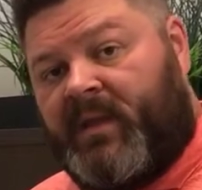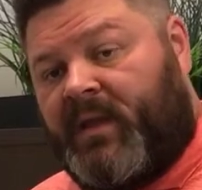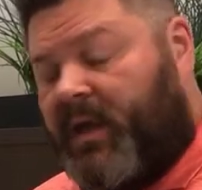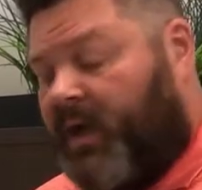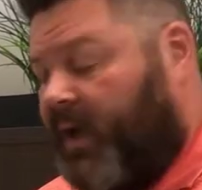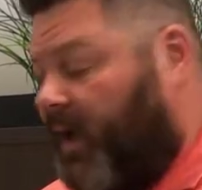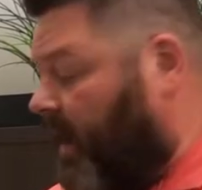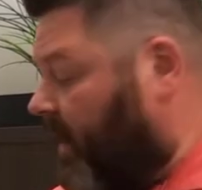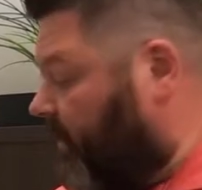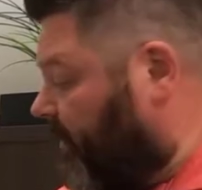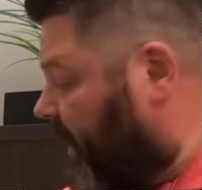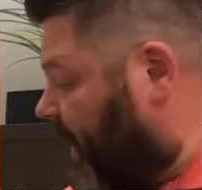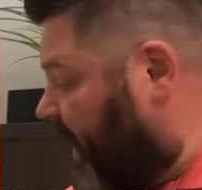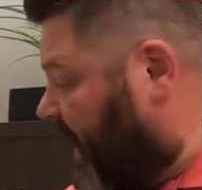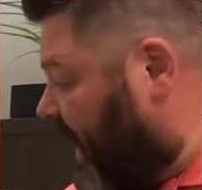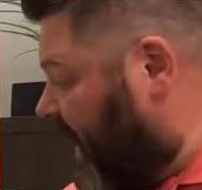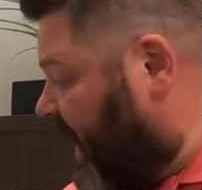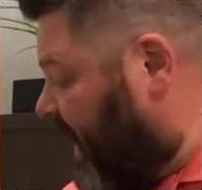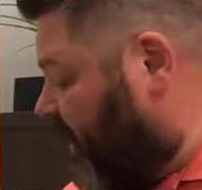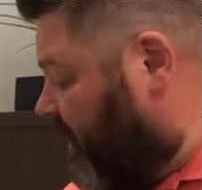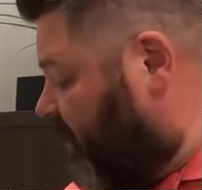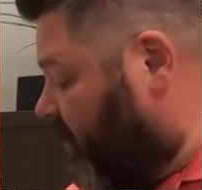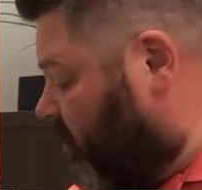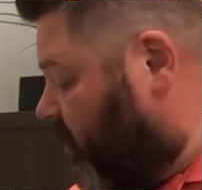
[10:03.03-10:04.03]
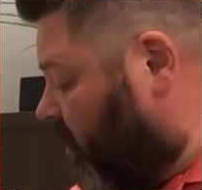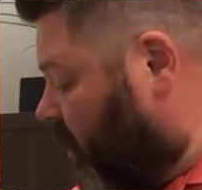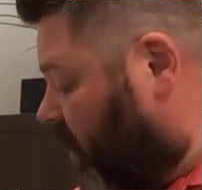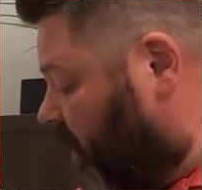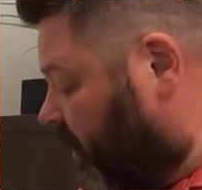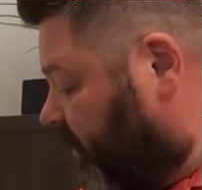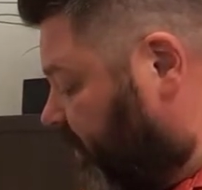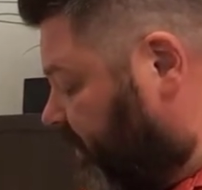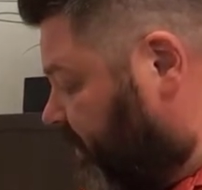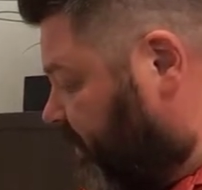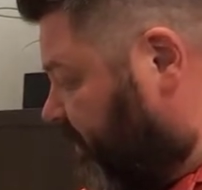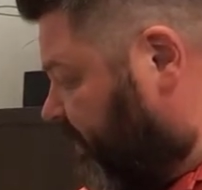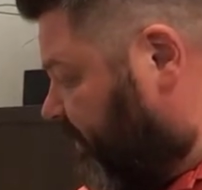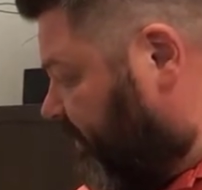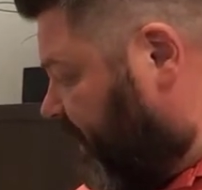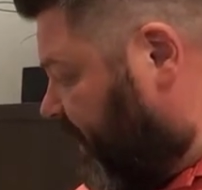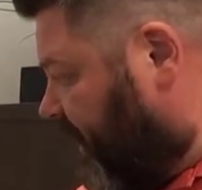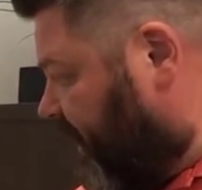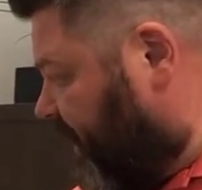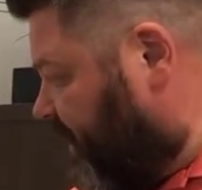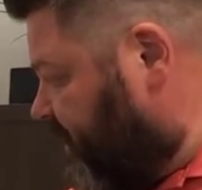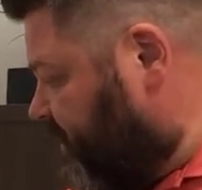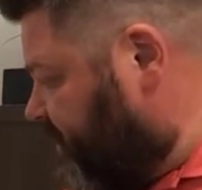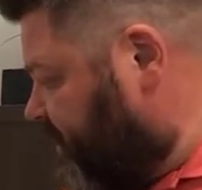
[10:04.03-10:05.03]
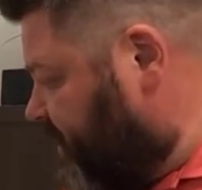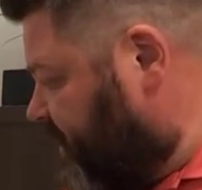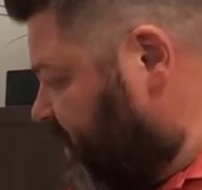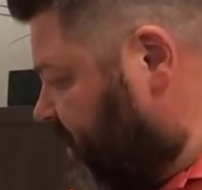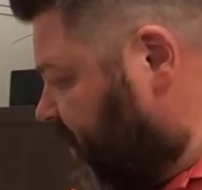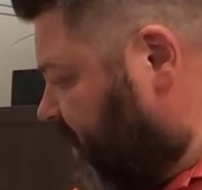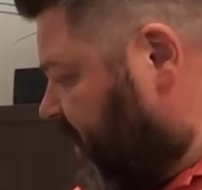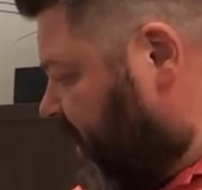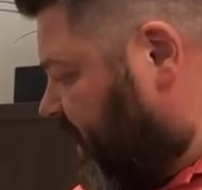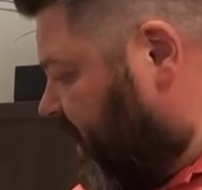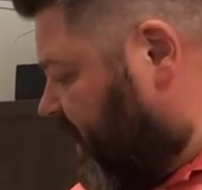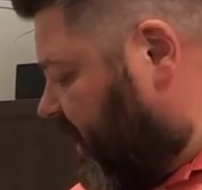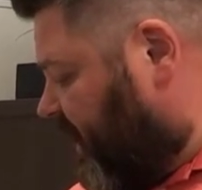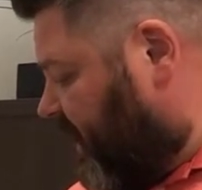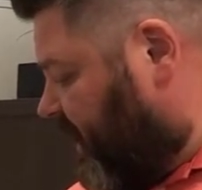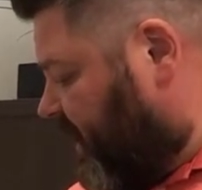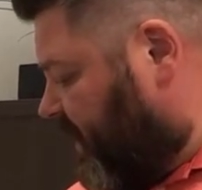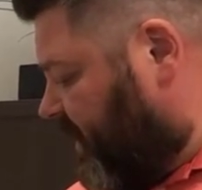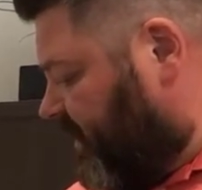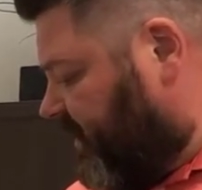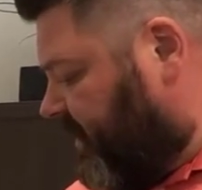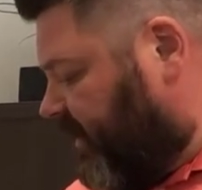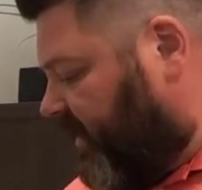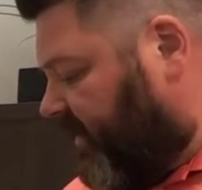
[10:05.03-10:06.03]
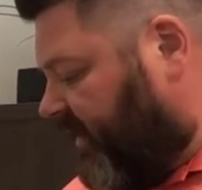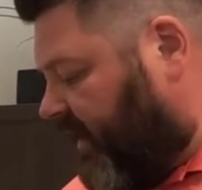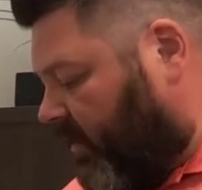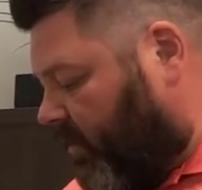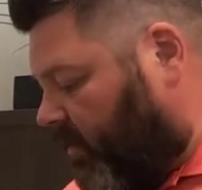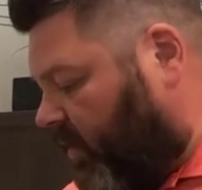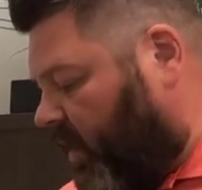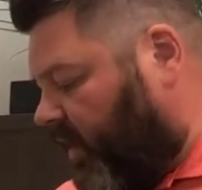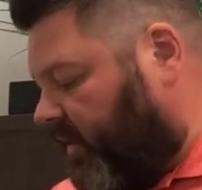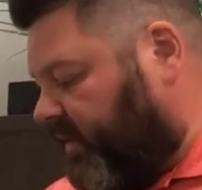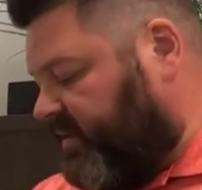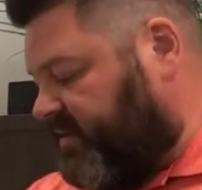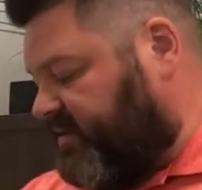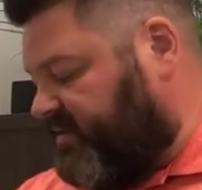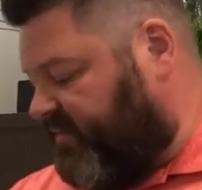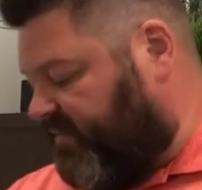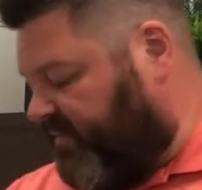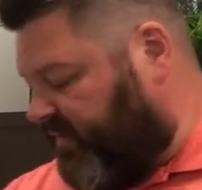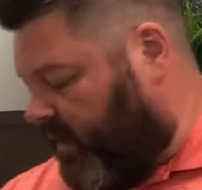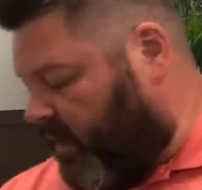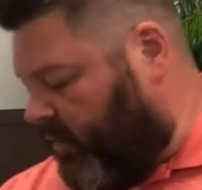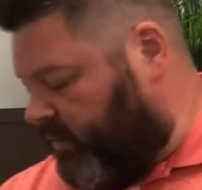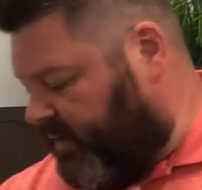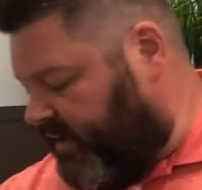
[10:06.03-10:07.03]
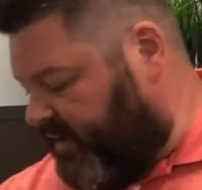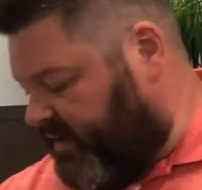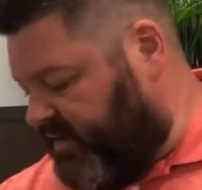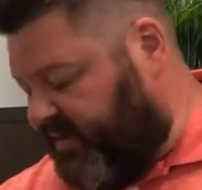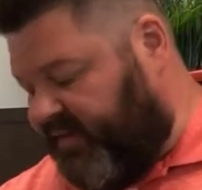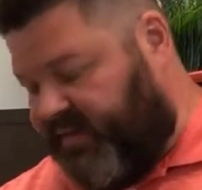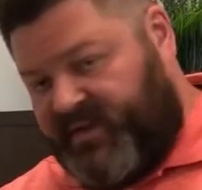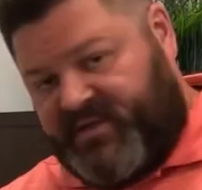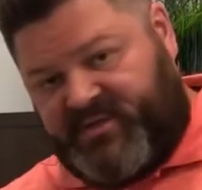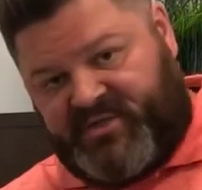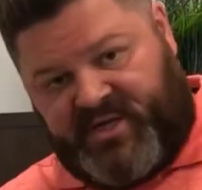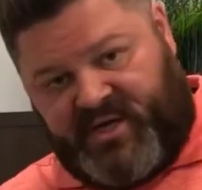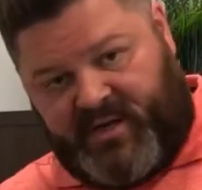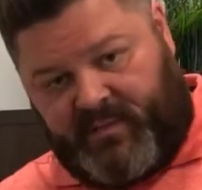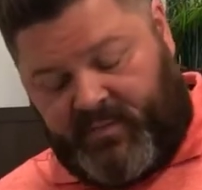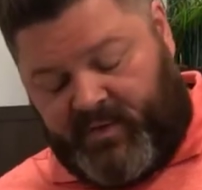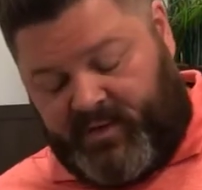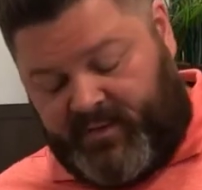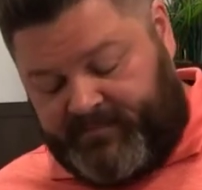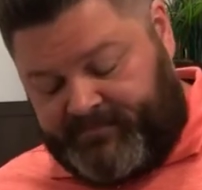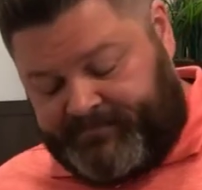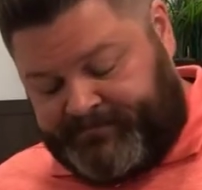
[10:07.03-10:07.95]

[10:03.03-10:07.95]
I added water to that, and that water is flown into the chamber.